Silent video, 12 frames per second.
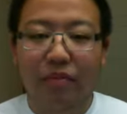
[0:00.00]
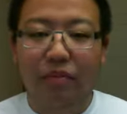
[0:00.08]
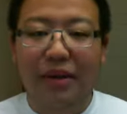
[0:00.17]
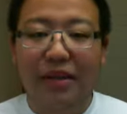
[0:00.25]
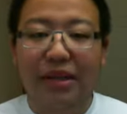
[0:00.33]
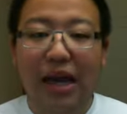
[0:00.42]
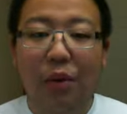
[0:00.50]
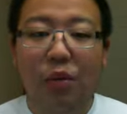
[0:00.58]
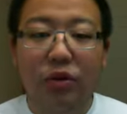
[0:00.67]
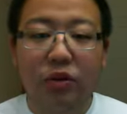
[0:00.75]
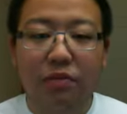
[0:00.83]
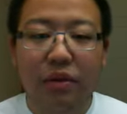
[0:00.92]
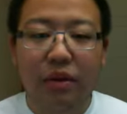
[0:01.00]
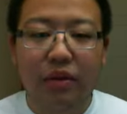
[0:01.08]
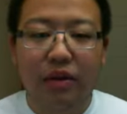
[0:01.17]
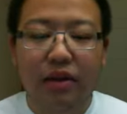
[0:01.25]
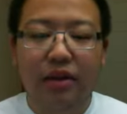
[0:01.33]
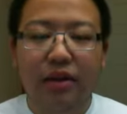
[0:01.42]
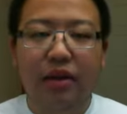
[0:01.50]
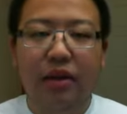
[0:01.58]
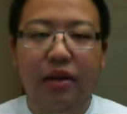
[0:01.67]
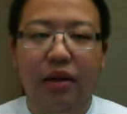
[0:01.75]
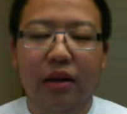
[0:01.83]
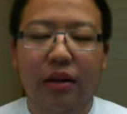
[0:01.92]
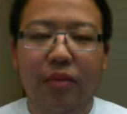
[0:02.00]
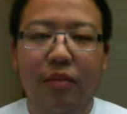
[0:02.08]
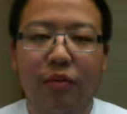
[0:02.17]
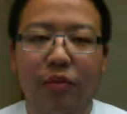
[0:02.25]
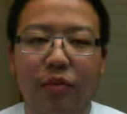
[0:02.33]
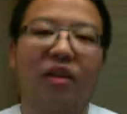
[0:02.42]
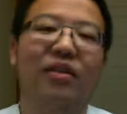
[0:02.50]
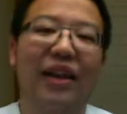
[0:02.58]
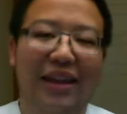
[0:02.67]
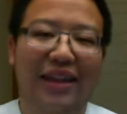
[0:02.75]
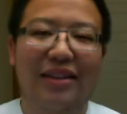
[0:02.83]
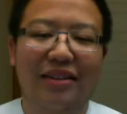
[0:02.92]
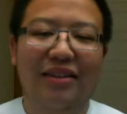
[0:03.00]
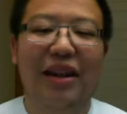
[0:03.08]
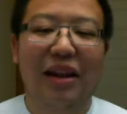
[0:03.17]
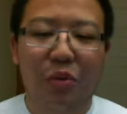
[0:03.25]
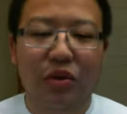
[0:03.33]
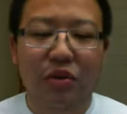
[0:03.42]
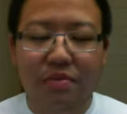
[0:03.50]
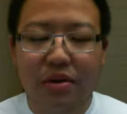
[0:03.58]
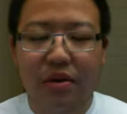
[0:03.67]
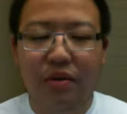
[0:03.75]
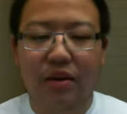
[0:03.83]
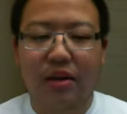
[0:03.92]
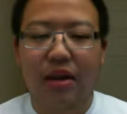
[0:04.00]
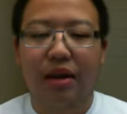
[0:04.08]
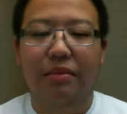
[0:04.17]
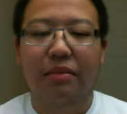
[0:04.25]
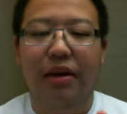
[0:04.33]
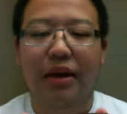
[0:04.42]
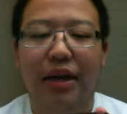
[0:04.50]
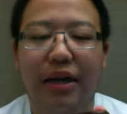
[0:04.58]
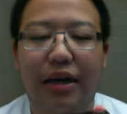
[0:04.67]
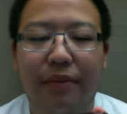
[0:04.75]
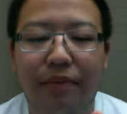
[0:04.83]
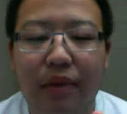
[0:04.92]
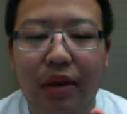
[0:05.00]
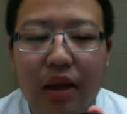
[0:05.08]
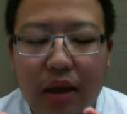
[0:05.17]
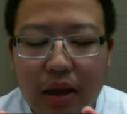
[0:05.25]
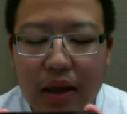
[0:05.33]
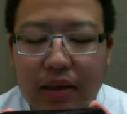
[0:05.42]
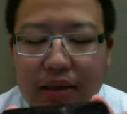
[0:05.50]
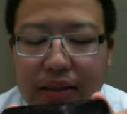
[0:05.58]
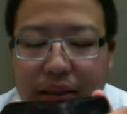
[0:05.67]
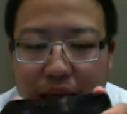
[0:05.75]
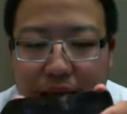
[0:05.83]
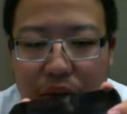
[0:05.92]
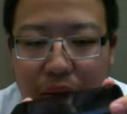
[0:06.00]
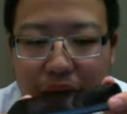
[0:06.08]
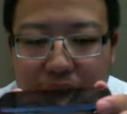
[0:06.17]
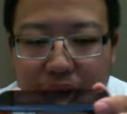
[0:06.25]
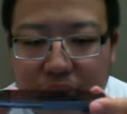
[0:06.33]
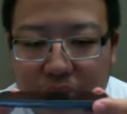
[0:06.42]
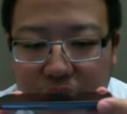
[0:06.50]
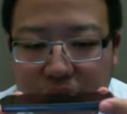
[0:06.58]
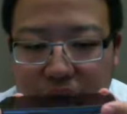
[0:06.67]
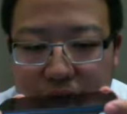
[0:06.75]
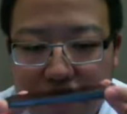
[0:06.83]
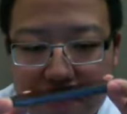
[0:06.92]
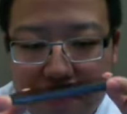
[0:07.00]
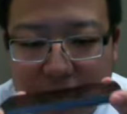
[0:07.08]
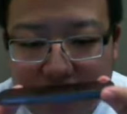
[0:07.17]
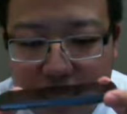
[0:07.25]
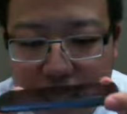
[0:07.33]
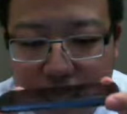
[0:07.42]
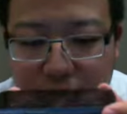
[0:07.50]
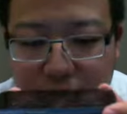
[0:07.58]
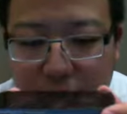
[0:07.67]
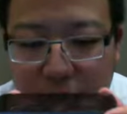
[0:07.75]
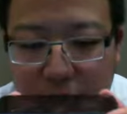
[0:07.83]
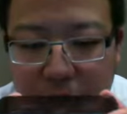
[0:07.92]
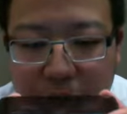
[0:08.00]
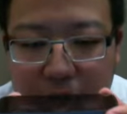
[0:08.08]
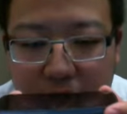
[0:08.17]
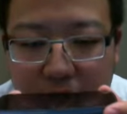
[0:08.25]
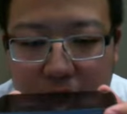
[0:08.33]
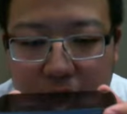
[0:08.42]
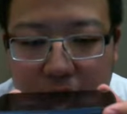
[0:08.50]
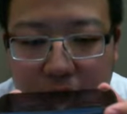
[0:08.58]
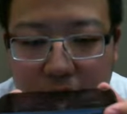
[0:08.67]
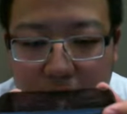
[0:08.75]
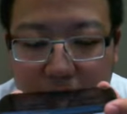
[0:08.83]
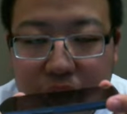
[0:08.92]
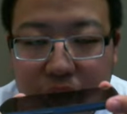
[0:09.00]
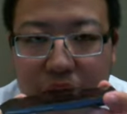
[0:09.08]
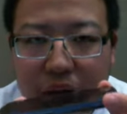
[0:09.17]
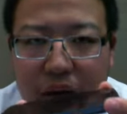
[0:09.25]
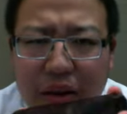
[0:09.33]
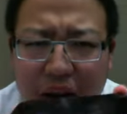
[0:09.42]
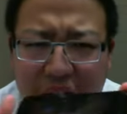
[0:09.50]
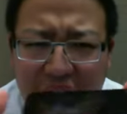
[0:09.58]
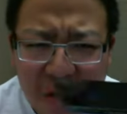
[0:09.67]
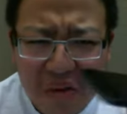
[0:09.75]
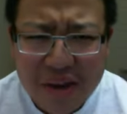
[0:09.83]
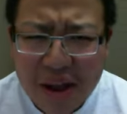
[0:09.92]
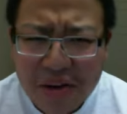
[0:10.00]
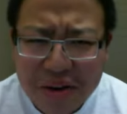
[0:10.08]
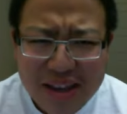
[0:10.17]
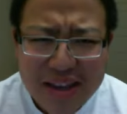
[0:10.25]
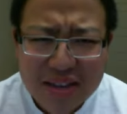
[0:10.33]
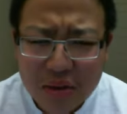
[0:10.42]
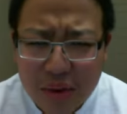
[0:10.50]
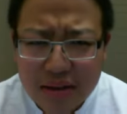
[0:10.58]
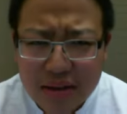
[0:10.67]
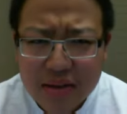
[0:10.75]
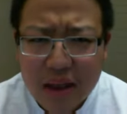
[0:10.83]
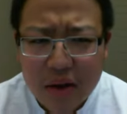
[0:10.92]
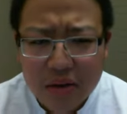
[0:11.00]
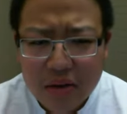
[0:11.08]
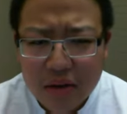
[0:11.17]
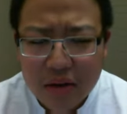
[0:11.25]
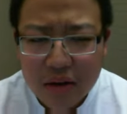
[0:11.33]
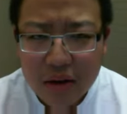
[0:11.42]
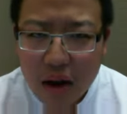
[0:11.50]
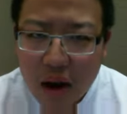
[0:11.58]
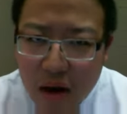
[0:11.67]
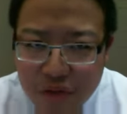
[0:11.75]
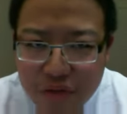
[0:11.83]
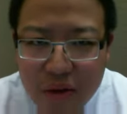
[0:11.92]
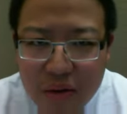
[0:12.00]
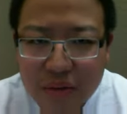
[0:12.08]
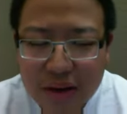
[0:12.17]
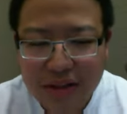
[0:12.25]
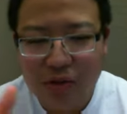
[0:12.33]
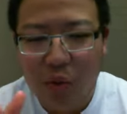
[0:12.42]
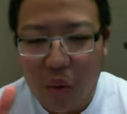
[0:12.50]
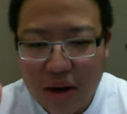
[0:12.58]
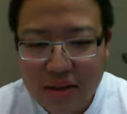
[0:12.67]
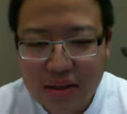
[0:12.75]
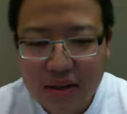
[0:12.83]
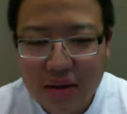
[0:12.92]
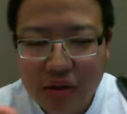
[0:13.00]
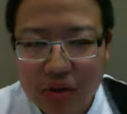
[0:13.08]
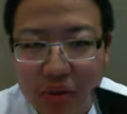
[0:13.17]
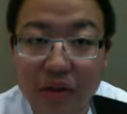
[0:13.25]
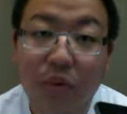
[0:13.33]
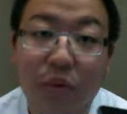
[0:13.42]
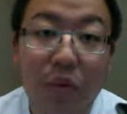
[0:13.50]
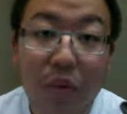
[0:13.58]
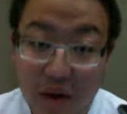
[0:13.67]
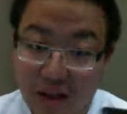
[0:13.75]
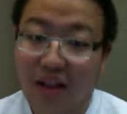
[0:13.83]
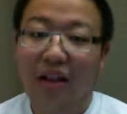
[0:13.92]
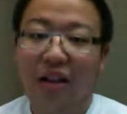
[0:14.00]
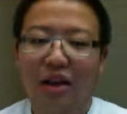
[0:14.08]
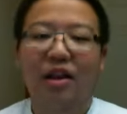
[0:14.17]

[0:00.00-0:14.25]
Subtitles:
basically I want to build I want to build a surround sound stereo system based on phone. So now you get, oh, how do you get surround sound on a phone? It's one single source. Well,